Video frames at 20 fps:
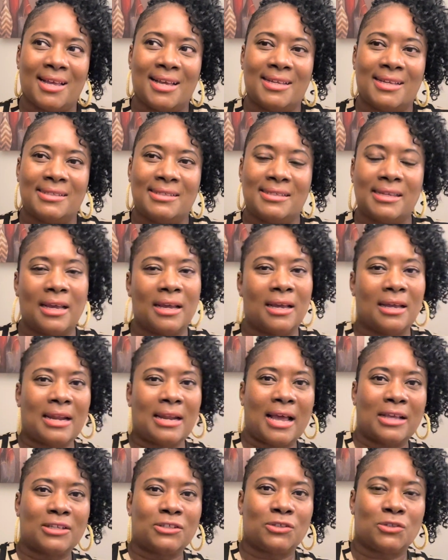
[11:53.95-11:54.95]
then
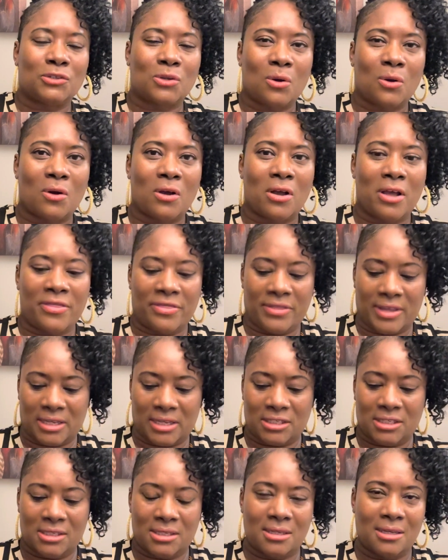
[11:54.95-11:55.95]
I saw
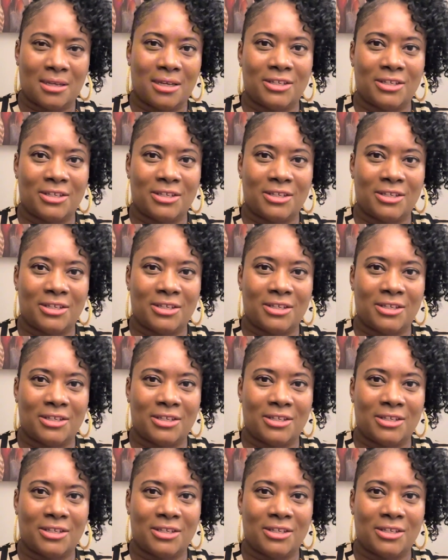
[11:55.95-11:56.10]
this